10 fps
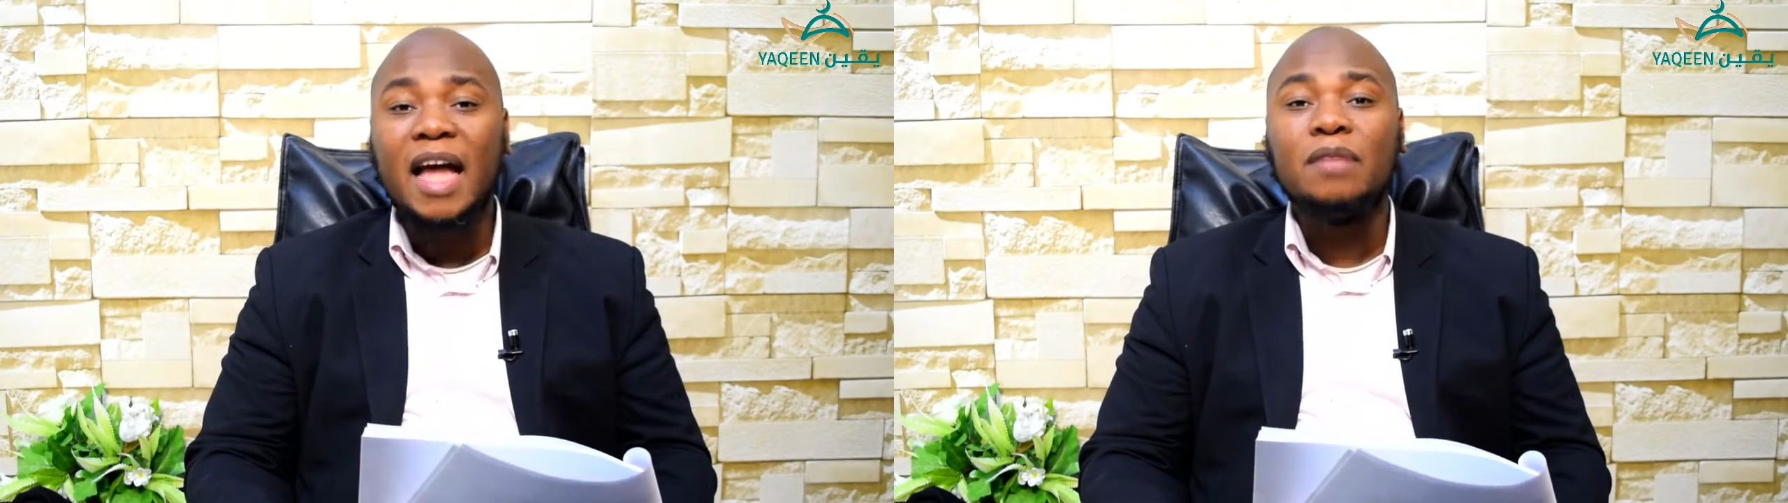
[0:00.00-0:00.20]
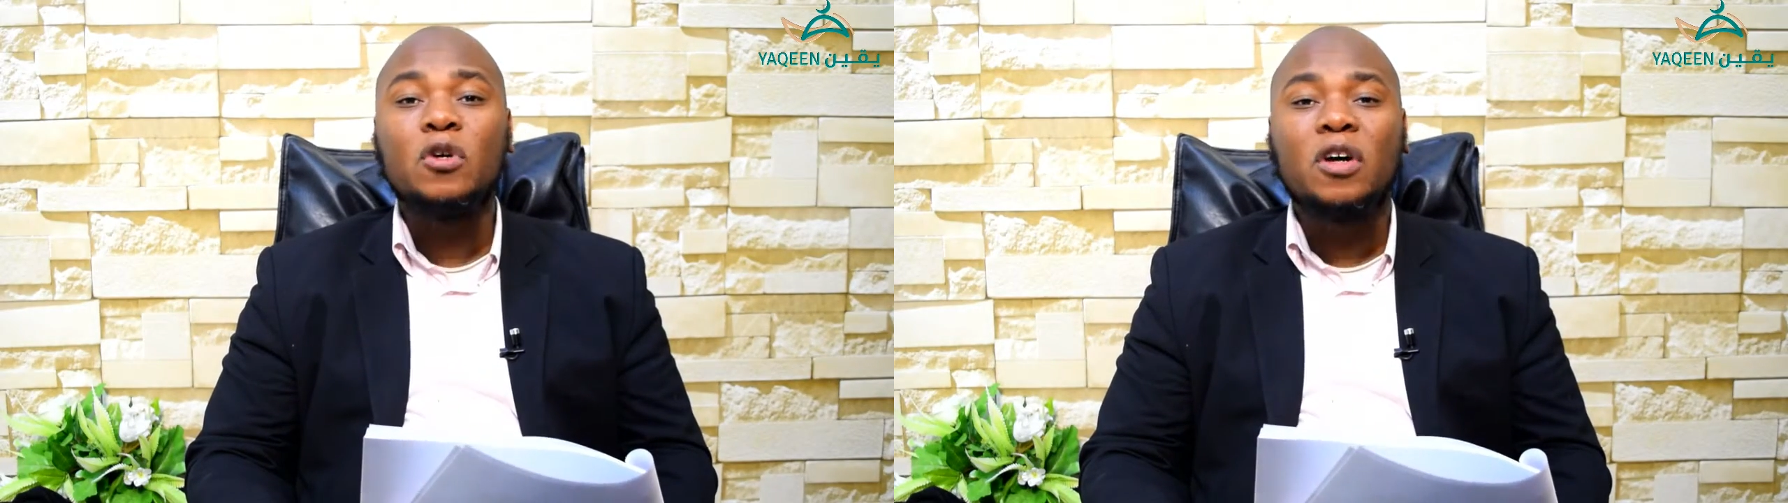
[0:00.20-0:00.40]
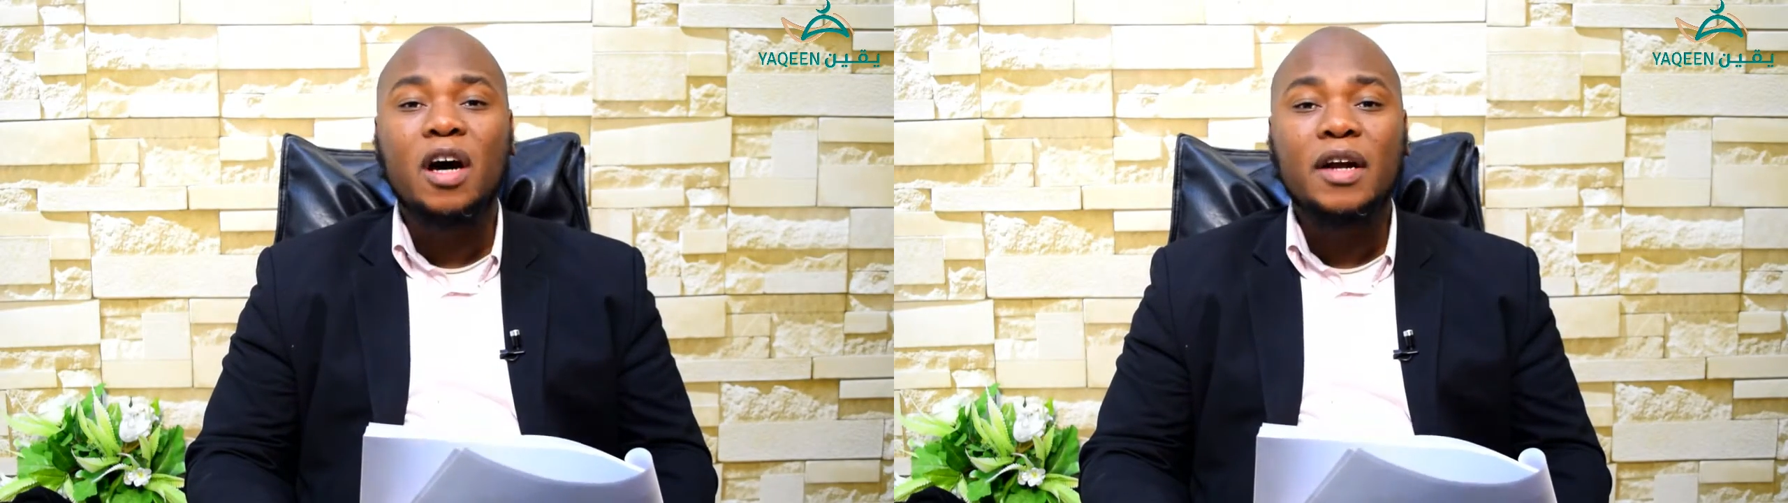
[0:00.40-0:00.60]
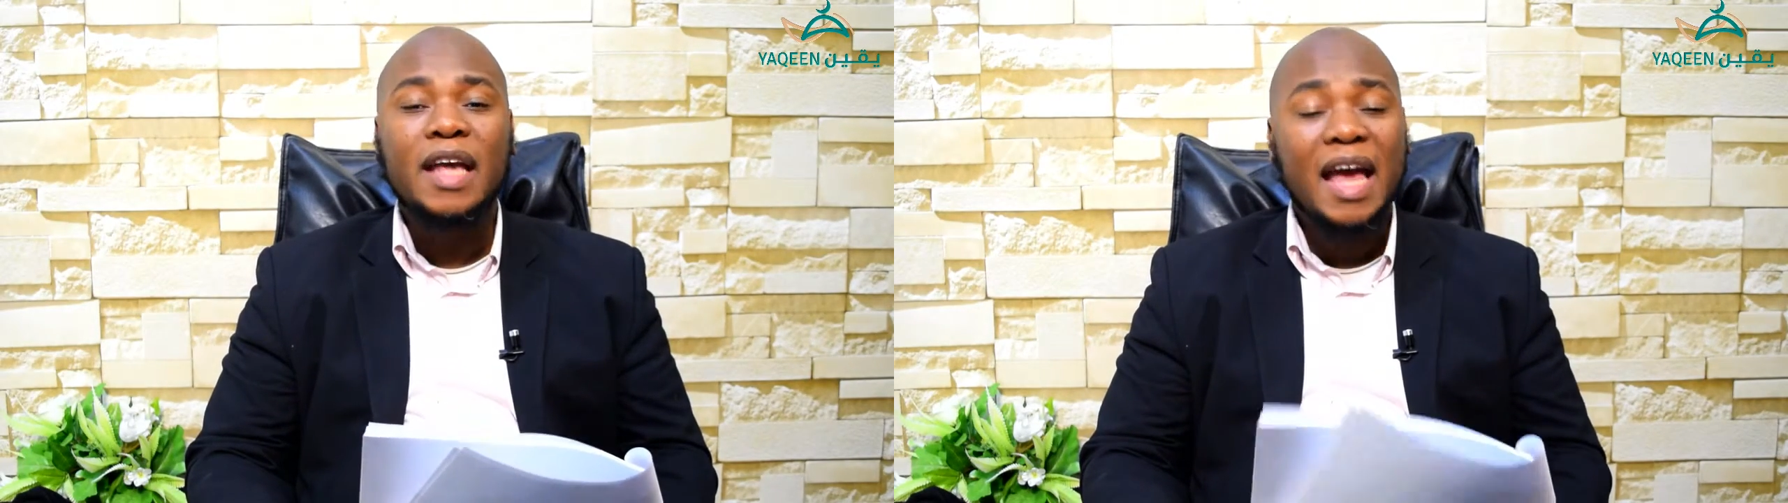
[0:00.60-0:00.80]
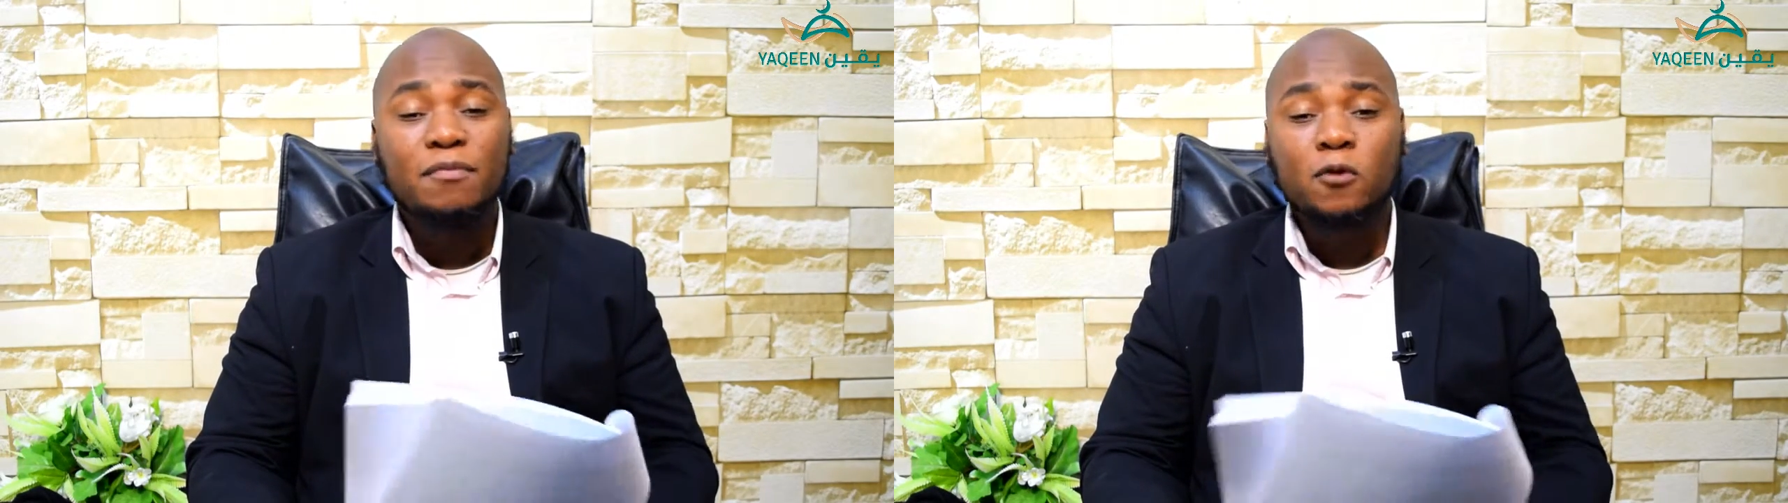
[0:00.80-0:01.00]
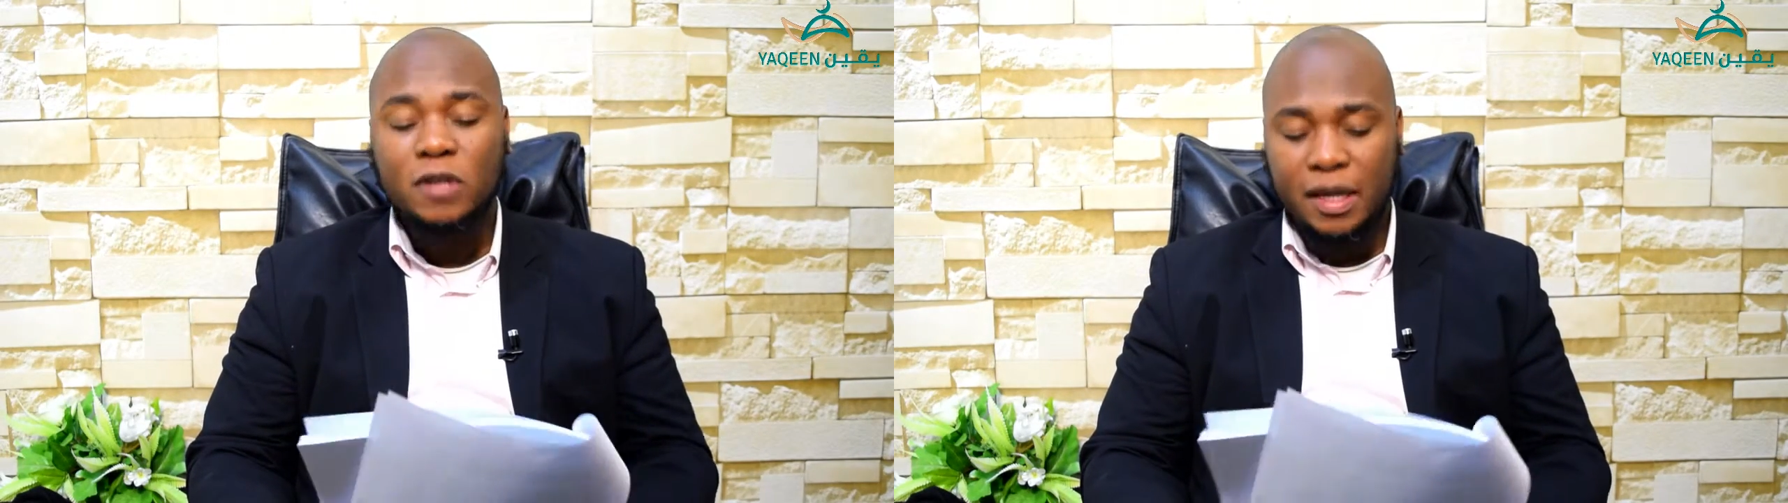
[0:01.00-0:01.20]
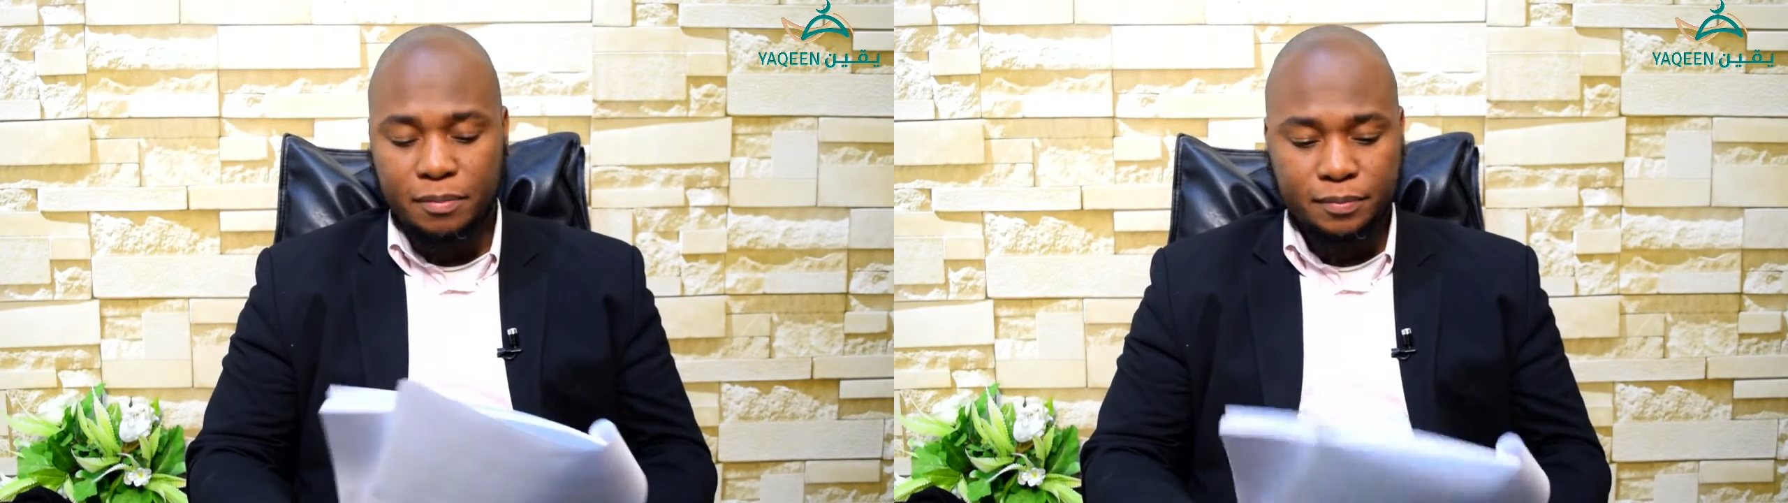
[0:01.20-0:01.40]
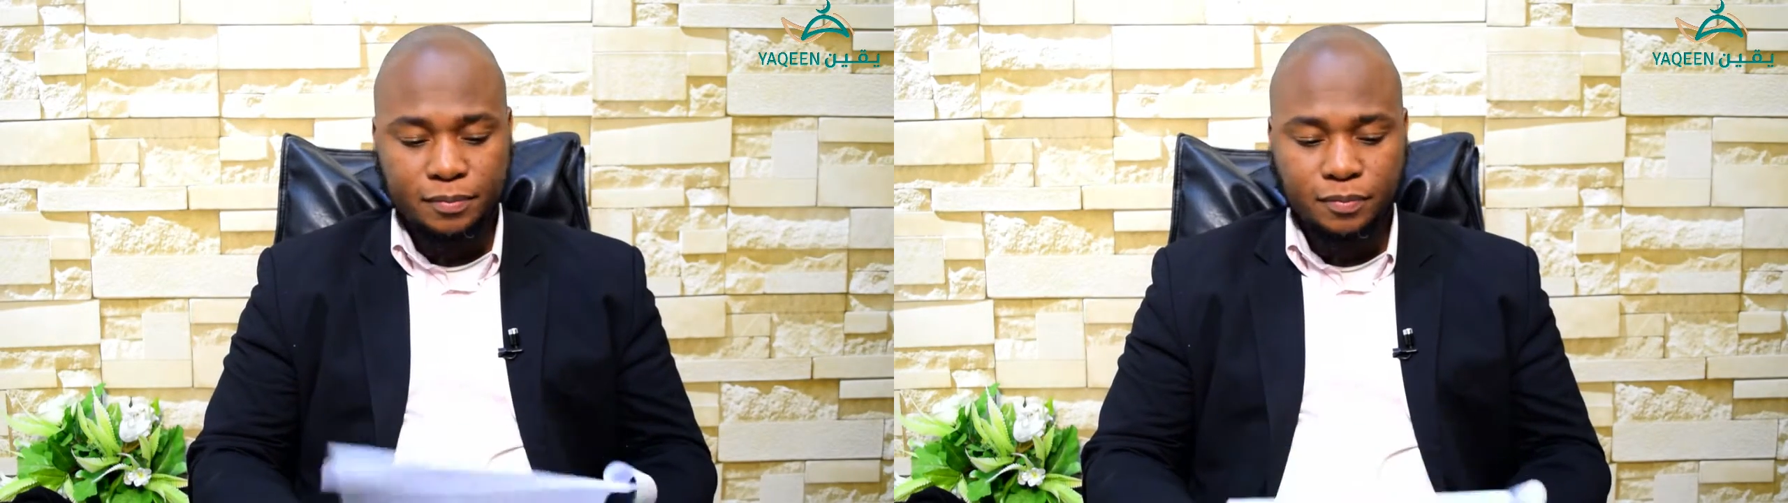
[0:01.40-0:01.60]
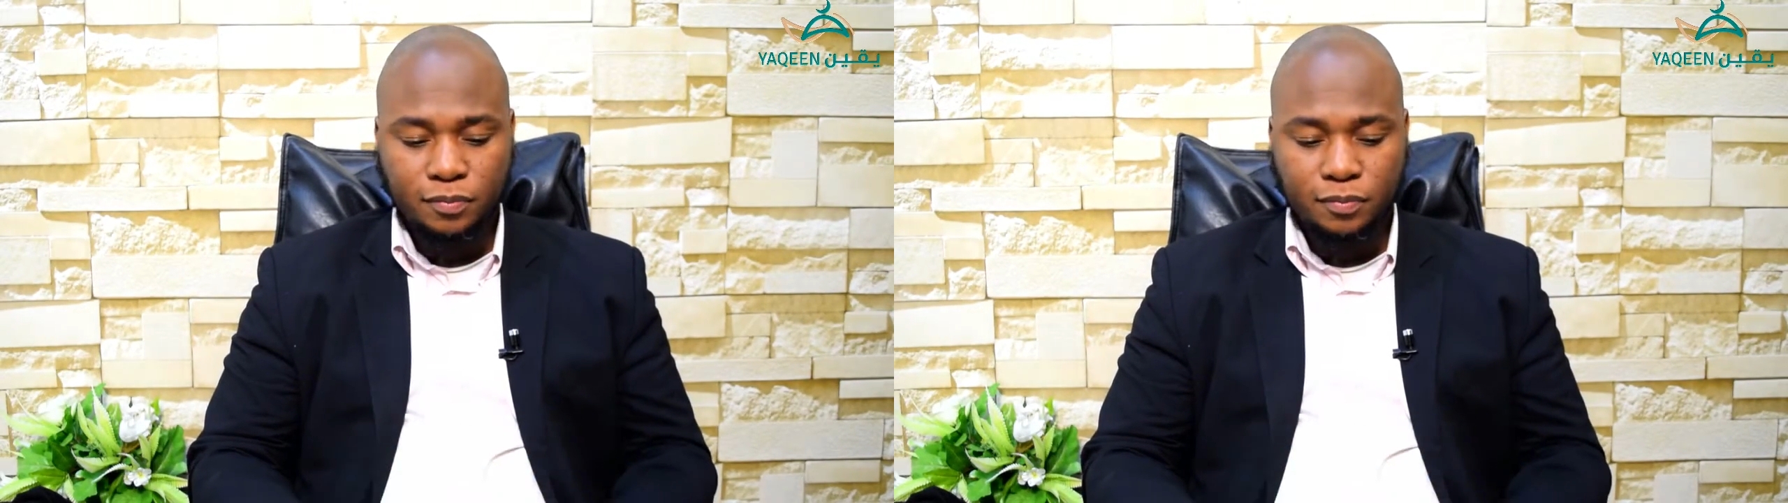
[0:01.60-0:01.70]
Al Bukhari and Muslim.